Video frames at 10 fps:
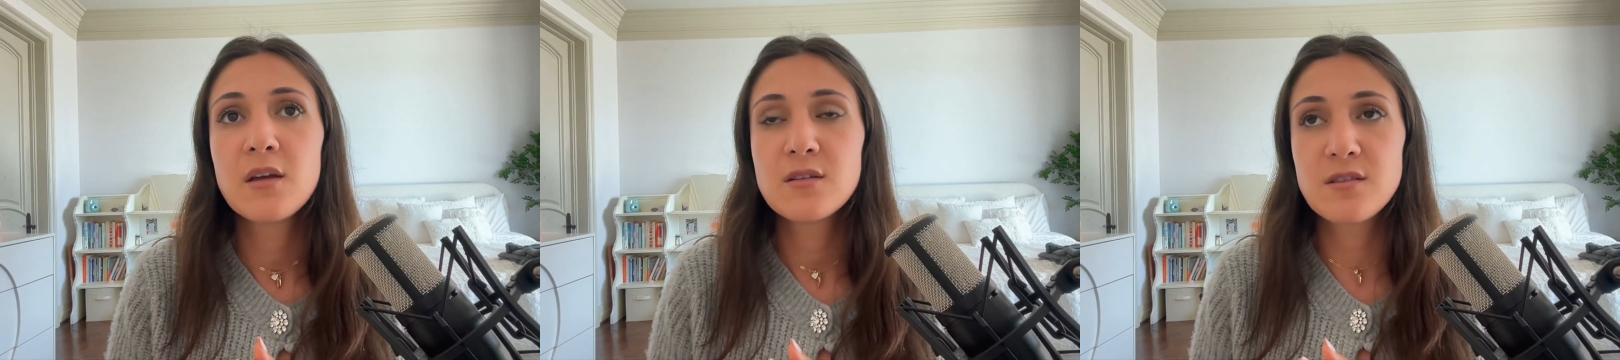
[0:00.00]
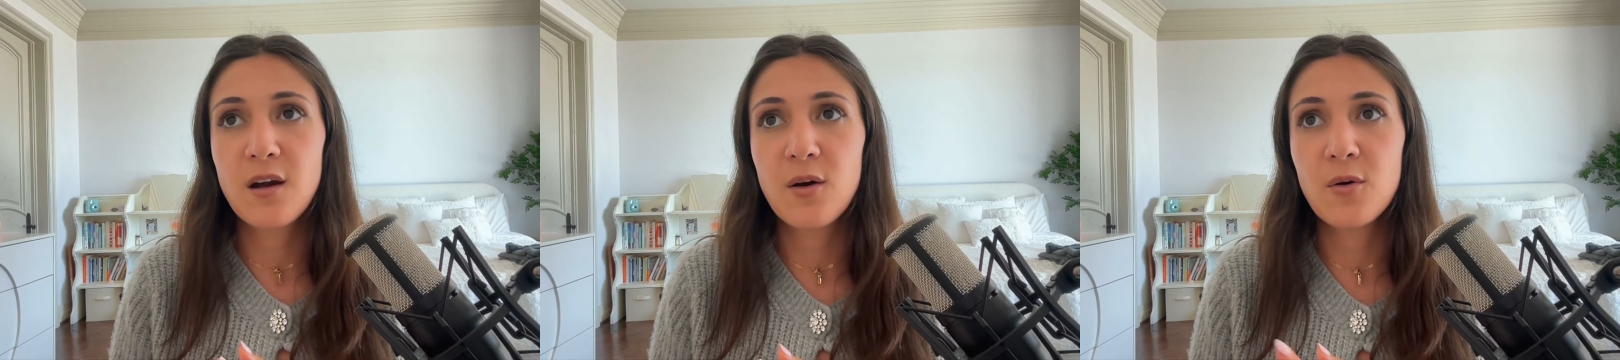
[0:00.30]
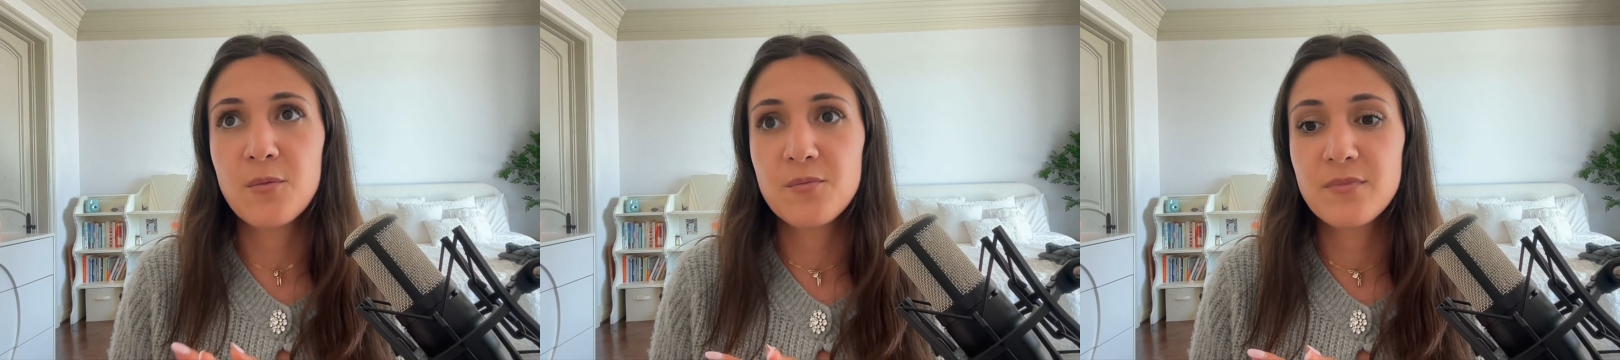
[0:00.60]

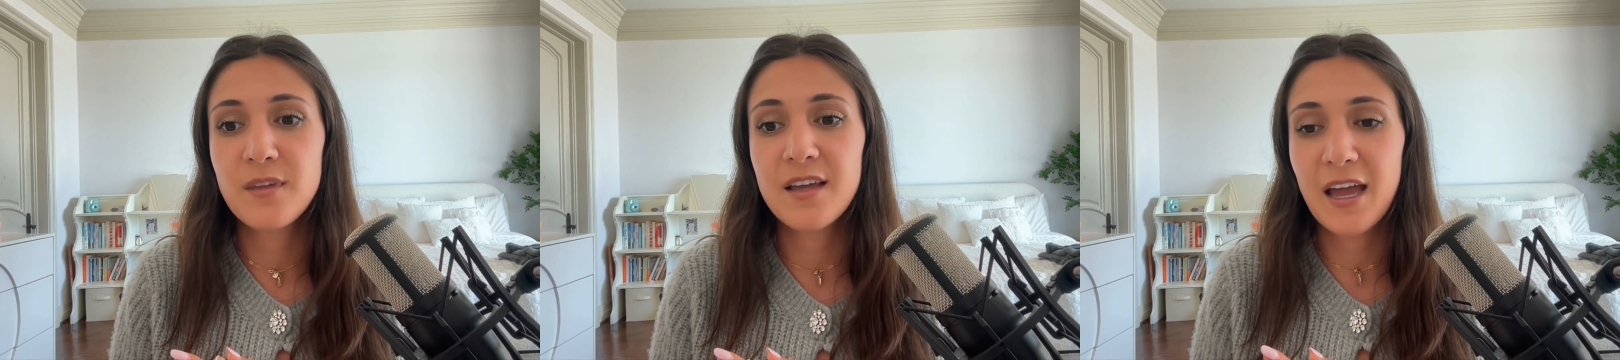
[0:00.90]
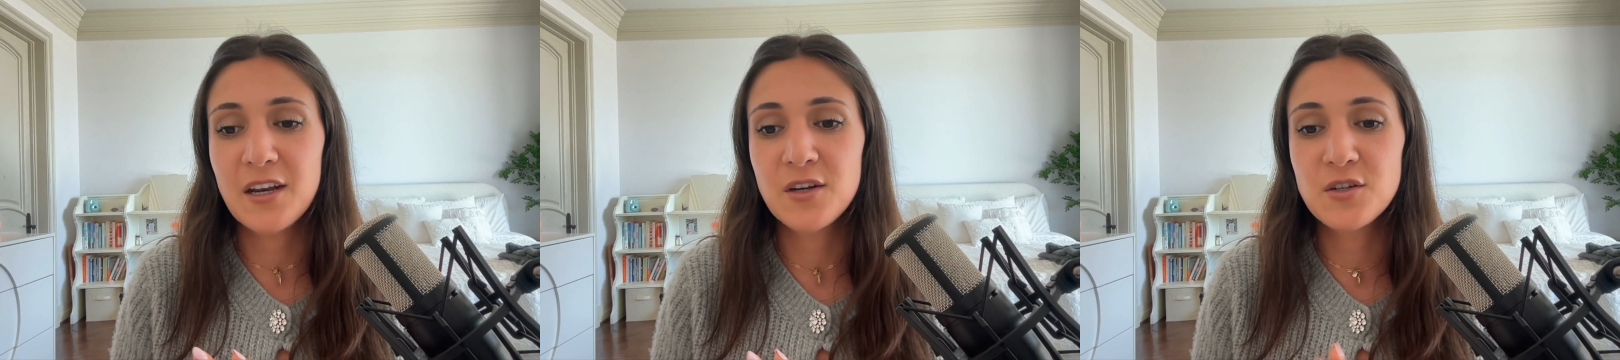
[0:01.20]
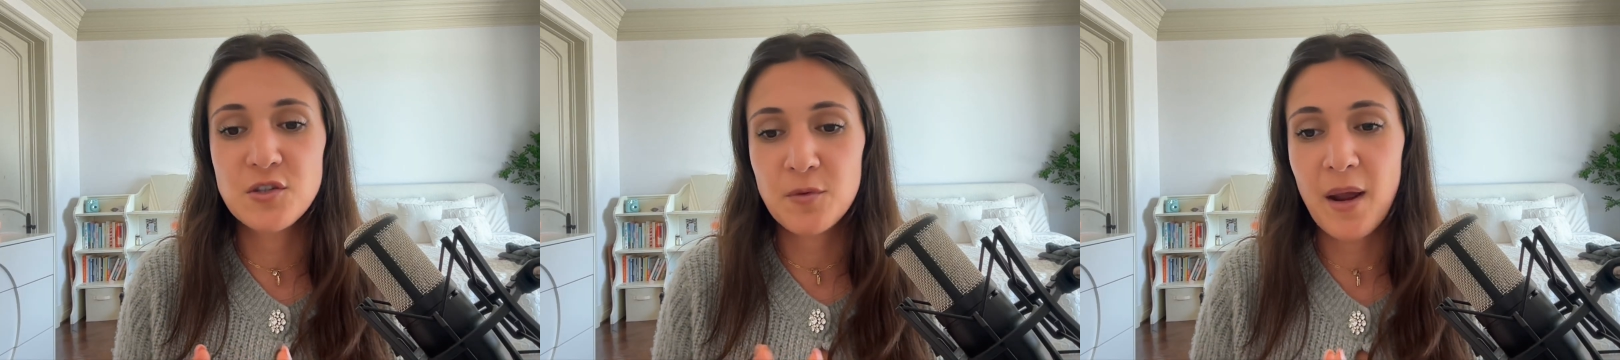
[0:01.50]
So again,
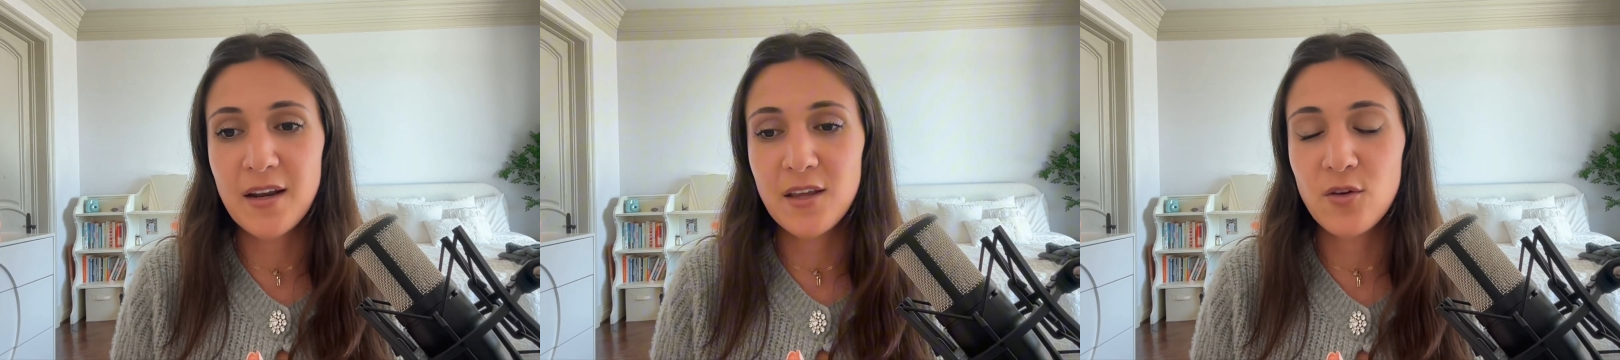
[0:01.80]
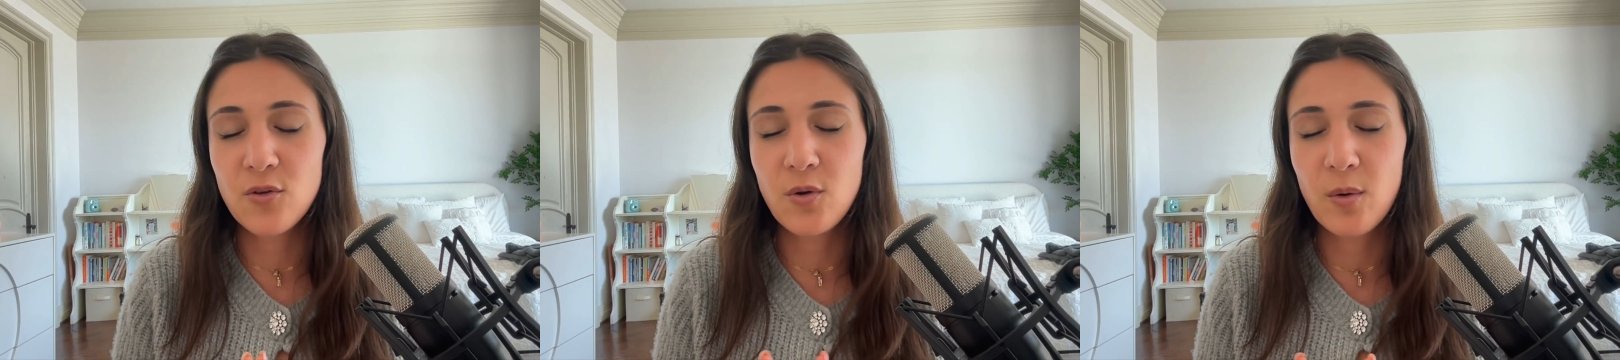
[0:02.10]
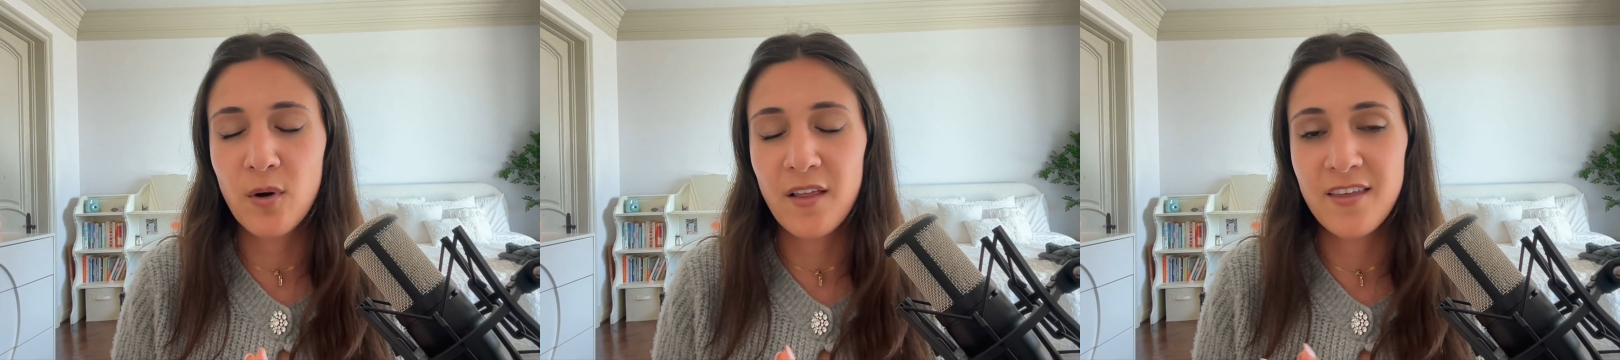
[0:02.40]
just reminding you, you are
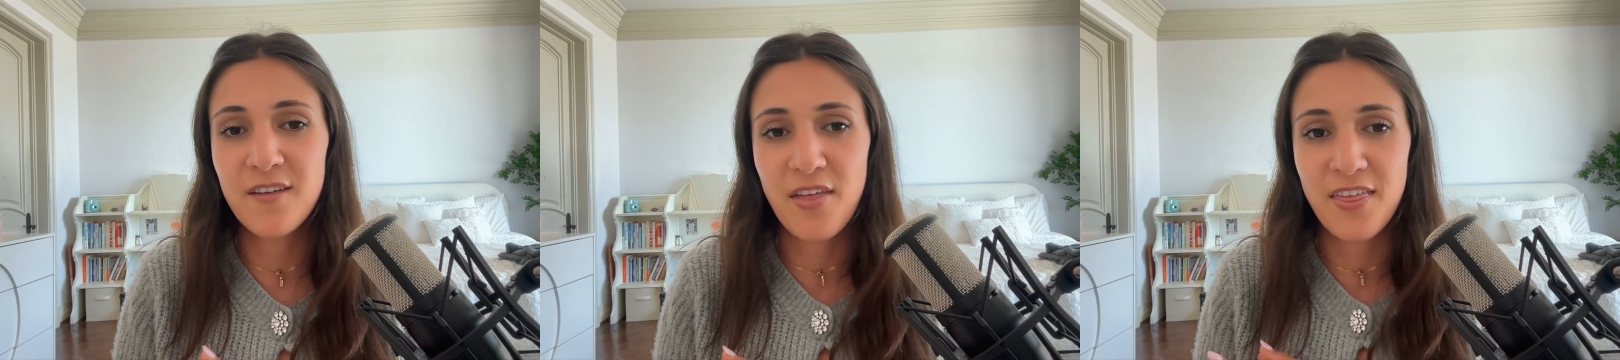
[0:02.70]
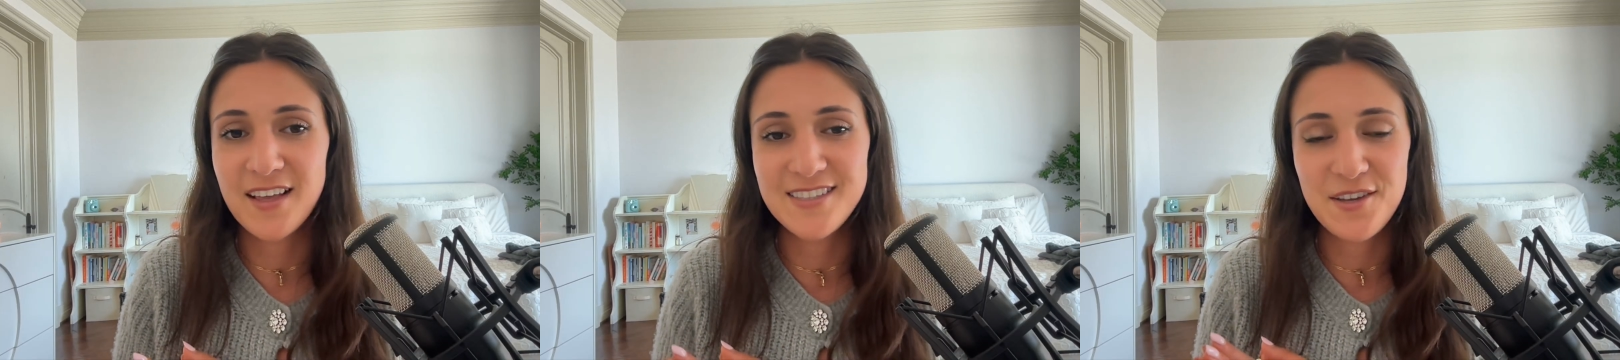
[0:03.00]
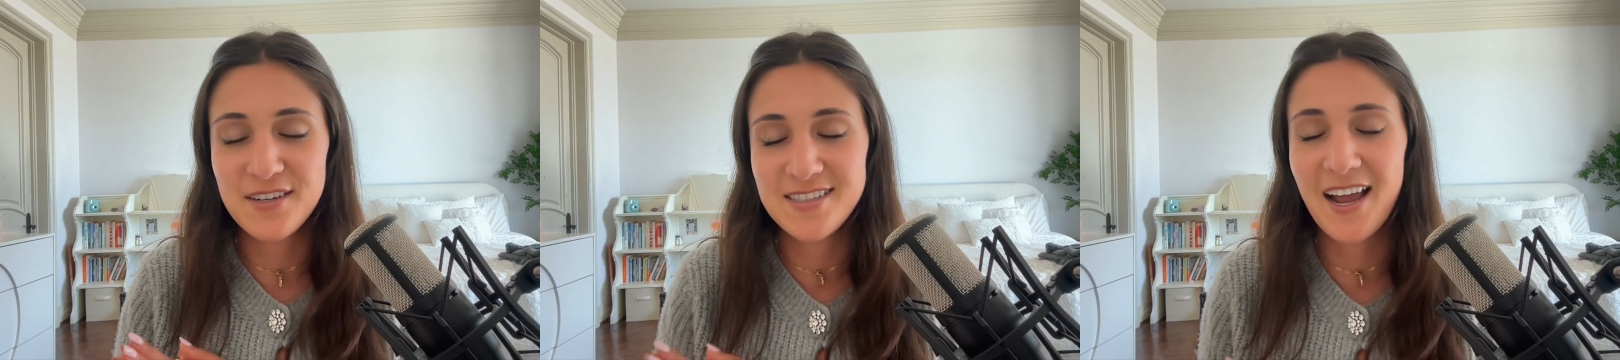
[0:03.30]
worthy of the things that
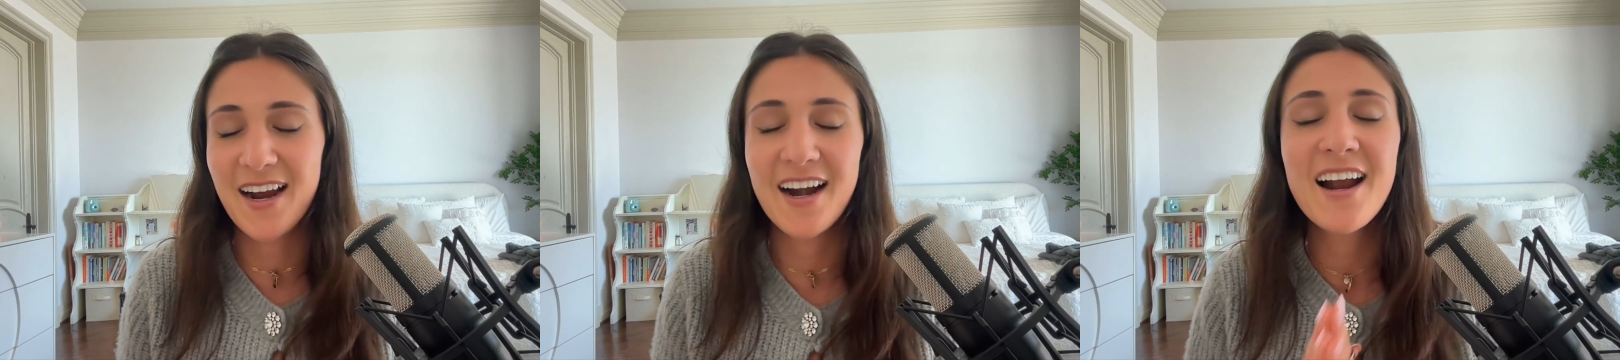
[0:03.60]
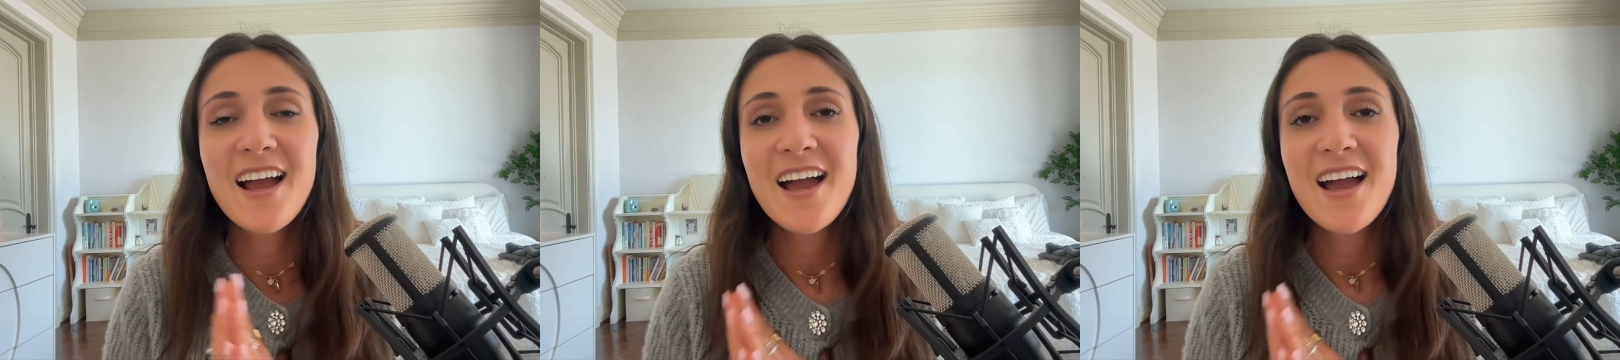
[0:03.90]
you desire.